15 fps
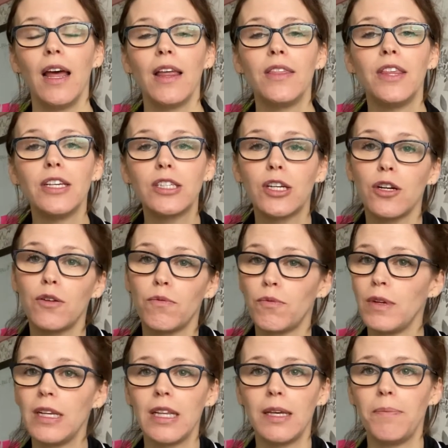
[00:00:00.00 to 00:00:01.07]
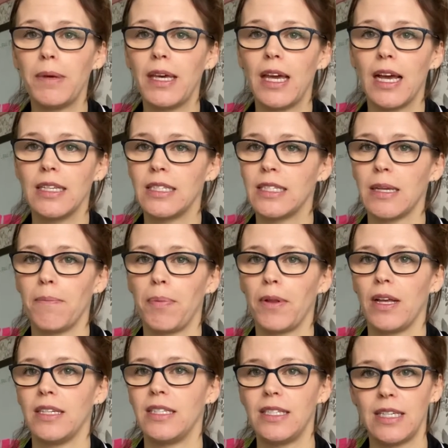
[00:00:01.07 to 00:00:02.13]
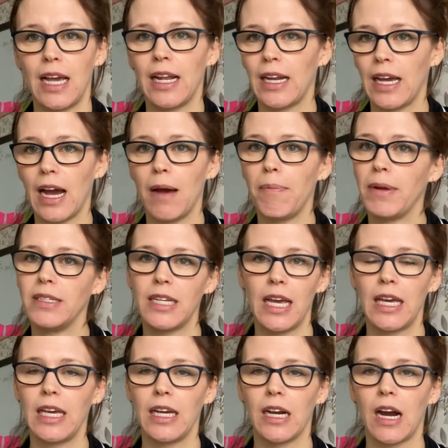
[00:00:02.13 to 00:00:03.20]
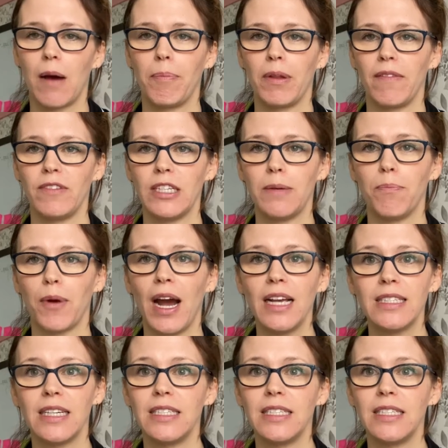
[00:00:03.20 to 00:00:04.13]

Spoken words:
This could really be as simple as standing up and taking a couple of deep breaths.